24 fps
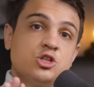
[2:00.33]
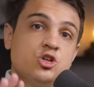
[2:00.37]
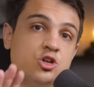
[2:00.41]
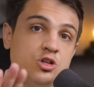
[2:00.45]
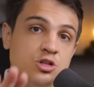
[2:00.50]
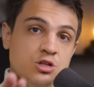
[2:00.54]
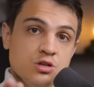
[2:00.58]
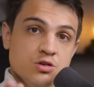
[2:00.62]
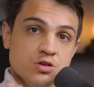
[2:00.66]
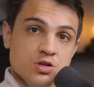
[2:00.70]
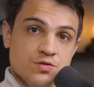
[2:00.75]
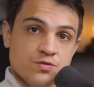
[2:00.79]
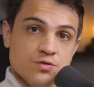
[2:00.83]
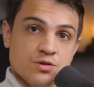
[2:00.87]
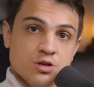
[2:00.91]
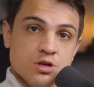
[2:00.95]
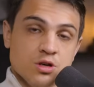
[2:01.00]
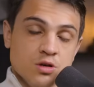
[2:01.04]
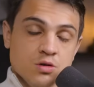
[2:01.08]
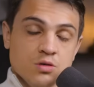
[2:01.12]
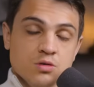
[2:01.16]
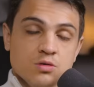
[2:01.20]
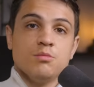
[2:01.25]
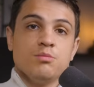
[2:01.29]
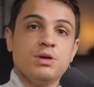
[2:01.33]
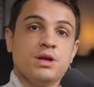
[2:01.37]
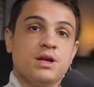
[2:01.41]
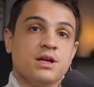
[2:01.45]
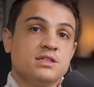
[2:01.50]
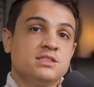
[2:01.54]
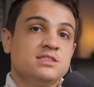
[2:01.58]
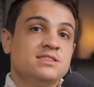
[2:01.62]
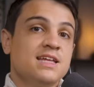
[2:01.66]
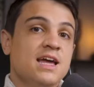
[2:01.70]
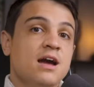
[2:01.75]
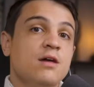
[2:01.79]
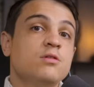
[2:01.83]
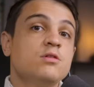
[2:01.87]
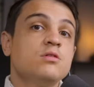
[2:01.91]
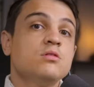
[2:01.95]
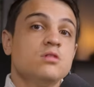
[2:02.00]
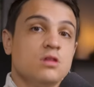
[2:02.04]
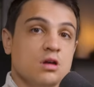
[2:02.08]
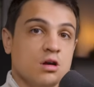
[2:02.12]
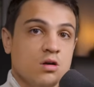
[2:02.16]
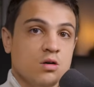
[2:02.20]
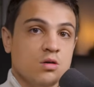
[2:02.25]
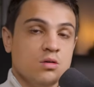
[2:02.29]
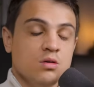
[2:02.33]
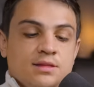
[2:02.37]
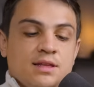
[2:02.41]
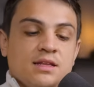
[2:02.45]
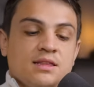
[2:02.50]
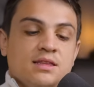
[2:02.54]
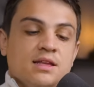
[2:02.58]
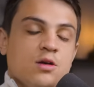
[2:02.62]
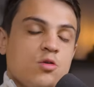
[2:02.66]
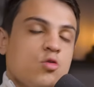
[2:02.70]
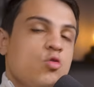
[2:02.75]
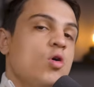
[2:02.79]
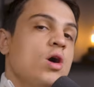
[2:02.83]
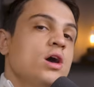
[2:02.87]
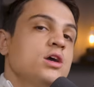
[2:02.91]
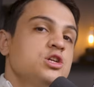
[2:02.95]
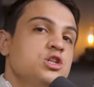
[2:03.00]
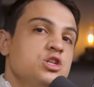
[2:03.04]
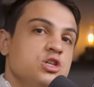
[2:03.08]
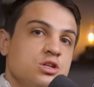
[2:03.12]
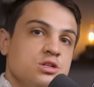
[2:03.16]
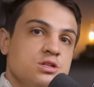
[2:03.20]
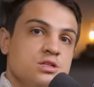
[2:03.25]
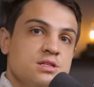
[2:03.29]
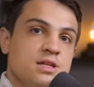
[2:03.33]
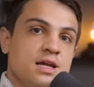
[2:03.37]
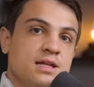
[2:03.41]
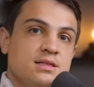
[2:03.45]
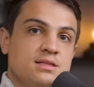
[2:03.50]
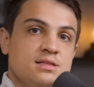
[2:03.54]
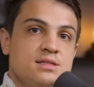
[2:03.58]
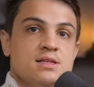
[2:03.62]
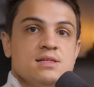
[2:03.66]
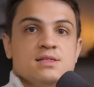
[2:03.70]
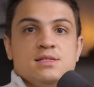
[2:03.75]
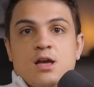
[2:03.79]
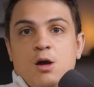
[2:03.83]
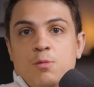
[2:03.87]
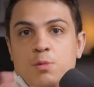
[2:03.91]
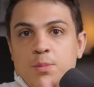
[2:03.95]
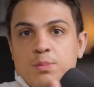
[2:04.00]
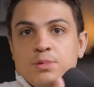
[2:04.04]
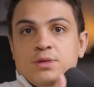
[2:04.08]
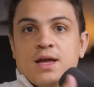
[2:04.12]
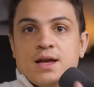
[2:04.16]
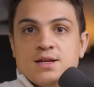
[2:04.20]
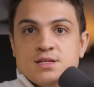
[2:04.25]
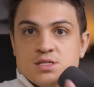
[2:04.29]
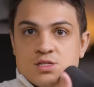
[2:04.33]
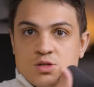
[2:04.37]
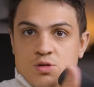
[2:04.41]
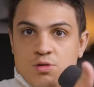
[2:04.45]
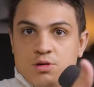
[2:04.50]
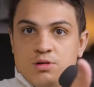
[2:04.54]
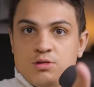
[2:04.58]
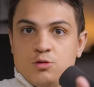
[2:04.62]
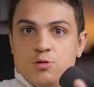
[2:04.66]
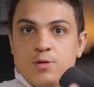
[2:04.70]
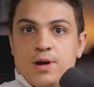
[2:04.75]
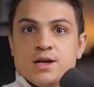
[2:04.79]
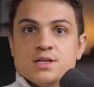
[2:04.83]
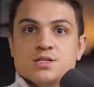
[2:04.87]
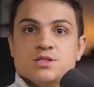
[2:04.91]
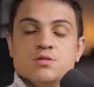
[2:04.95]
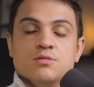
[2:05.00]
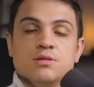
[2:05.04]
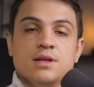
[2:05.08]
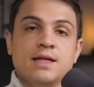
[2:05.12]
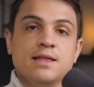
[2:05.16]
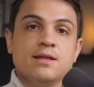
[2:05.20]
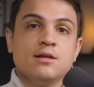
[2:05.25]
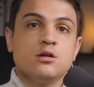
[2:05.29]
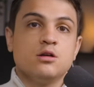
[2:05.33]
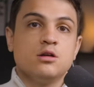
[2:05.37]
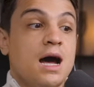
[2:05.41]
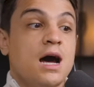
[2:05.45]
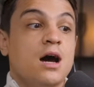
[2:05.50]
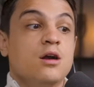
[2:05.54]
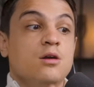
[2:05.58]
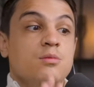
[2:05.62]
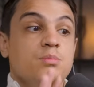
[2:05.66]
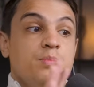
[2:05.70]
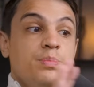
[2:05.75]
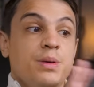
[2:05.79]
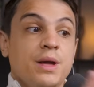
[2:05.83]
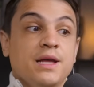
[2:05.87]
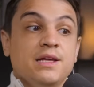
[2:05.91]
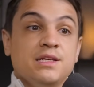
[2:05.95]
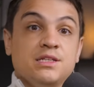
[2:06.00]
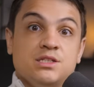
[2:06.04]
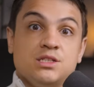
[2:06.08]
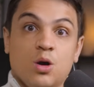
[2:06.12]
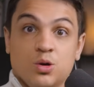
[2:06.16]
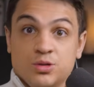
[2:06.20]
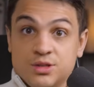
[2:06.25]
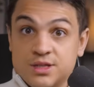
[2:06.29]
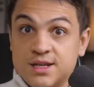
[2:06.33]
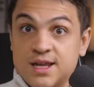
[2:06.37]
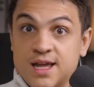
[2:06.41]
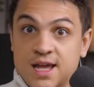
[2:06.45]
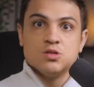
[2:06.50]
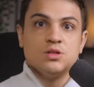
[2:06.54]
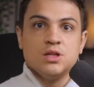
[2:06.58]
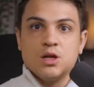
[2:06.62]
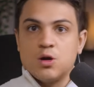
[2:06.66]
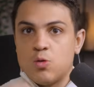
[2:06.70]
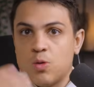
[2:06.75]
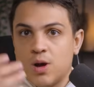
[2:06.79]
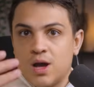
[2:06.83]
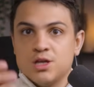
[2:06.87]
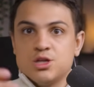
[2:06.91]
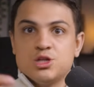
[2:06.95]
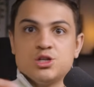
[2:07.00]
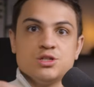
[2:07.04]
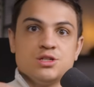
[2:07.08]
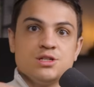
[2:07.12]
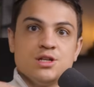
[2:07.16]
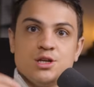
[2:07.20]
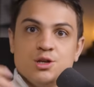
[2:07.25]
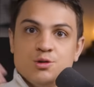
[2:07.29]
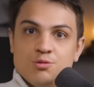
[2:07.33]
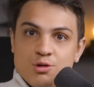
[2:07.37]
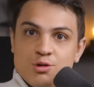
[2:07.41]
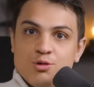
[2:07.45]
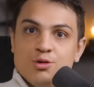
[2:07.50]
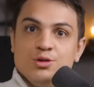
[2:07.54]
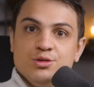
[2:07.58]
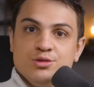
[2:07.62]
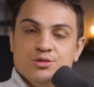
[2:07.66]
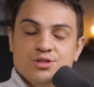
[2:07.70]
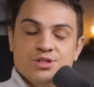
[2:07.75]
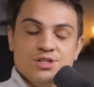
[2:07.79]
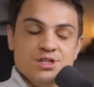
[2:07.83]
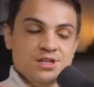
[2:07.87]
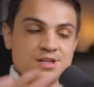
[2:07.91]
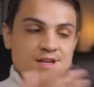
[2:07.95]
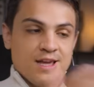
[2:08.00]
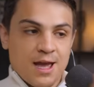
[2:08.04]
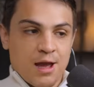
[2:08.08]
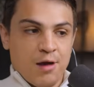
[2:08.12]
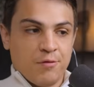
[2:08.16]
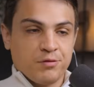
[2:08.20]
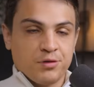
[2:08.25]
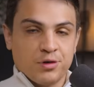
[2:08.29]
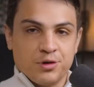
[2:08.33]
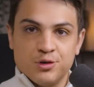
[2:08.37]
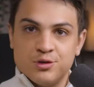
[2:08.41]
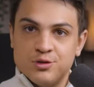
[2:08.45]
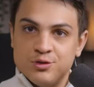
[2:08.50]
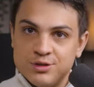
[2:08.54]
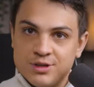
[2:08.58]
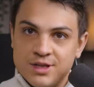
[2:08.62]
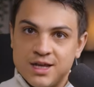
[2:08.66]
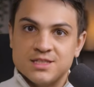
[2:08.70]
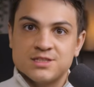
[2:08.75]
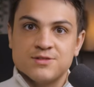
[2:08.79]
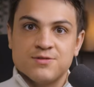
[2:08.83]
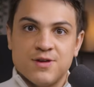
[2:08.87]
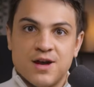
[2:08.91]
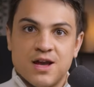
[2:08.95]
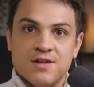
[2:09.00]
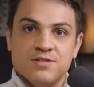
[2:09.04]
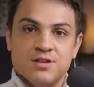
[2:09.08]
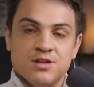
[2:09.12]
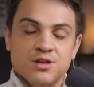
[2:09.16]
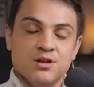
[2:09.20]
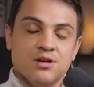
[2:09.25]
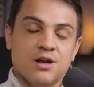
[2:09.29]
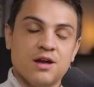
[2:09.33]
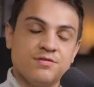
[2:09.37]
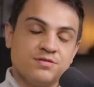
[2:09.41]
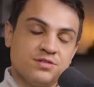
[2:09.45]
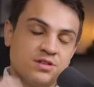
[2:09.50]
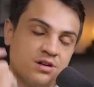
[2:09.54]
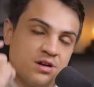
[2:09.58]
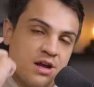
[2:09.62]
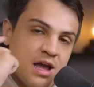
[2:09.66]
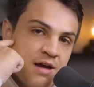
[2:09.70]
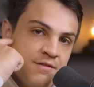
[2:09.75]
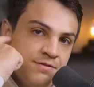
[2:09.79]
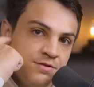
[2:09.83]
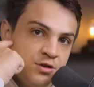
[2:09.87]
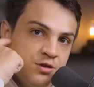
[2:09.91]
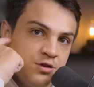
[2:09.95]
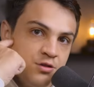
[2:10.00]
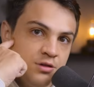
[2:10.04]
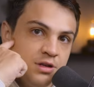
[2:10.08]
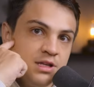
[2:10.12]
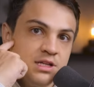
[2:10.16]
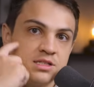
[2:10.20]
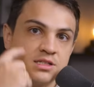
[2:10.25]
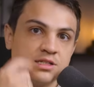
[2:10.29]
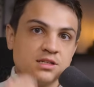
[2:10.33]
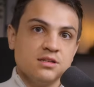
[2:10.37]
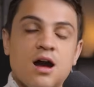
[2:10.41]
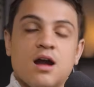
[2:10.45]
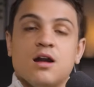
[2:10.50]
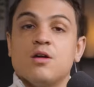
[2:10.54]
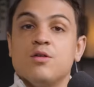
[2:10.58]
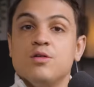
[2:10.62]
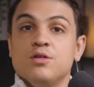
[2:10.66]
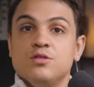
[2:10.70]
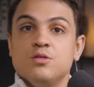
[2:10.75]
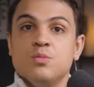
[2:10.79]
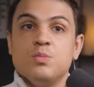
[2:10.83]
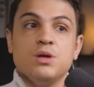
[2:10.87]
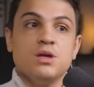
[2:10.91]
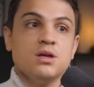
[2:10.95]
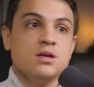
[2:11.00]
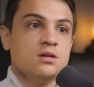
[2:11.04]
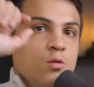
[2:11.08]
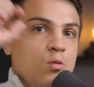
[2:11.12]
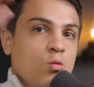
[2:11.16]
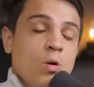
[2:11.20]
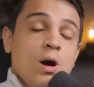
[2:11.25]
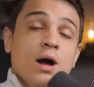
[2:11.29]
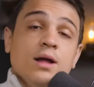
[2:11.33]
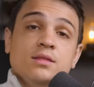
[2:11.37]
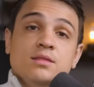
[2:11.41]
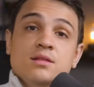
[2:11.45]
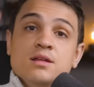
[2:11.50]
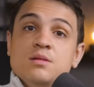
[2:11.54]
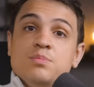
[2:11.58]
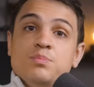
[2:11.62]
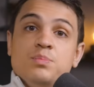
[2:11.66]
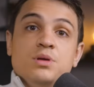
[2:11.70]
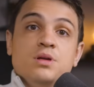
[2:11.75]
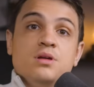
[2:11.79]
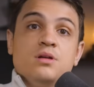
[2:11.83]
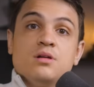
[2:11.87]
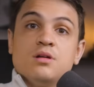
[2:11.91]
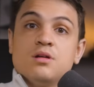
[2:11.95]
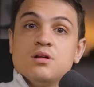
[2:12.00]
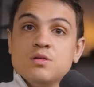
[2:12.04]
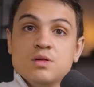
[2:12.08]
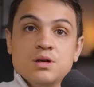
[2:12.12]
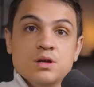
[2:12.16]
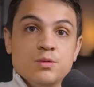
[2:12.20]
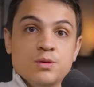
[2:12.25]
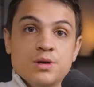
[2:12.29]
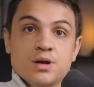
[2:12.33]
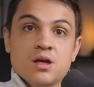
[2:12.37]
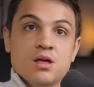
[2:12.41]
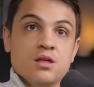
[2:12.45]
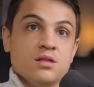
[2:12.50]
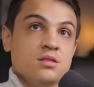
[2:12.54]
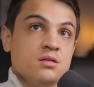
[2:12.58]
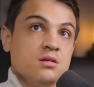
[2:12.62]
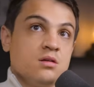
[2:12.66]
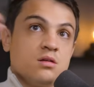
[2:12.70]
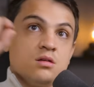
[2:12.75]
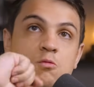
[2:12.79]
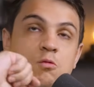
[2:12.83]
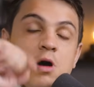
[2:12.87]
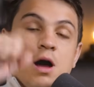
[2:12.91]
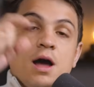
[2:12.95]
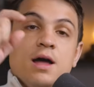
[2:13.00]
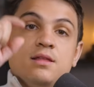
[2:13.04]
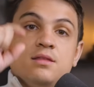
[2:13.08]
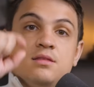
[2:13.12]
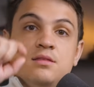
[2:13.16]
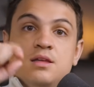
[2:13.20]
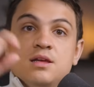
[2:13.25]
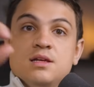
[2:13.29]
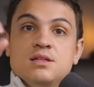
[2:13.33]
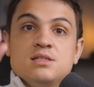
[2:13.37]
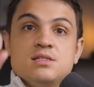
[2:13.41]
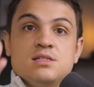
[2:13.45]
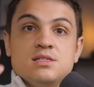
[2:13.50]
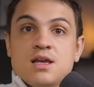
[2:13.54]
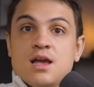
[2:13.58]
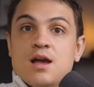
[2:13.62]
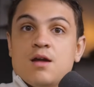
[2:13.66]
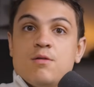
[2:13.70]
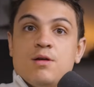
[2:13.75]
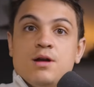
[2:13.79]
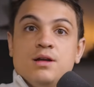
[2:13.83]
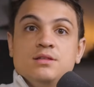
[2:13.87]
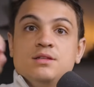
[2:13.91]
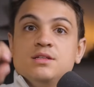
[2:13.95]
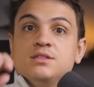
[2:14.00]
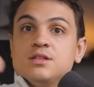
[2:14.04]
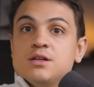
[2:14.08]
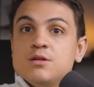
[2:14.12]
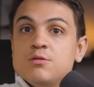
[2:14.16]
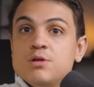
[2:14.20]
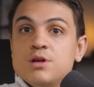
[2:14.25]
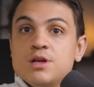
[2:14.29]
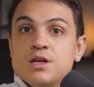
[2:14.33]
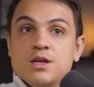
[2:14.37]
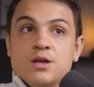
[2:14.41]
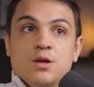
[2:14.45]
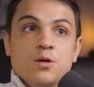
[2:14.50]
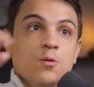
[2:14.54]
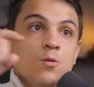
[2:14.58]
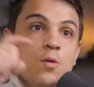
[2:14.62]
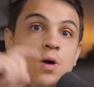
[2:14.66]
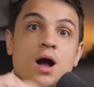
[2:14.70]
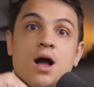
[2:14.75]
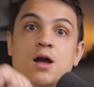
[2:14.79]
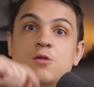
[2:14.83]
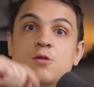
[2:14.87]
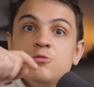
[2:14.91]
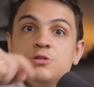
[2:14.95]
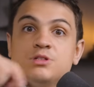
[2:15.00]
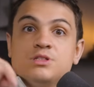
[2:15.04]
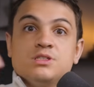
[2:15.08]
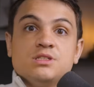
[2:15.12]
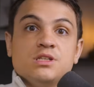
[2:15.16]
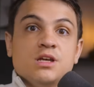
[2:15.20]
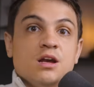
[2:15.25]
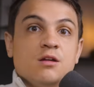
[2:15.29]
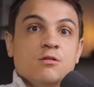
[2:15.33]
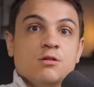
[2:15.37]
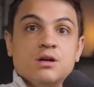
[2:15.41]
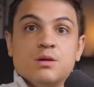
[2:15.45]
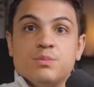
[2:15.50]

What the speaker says: good news for you, because now you know that the questions that the CellPIP test is going to ask you later are based on the name. So the questions that you are going to see after you do task 5 here, after you listen, are going to be, what did Peter agree with? Or what did Sarah disagree? Why was Sarah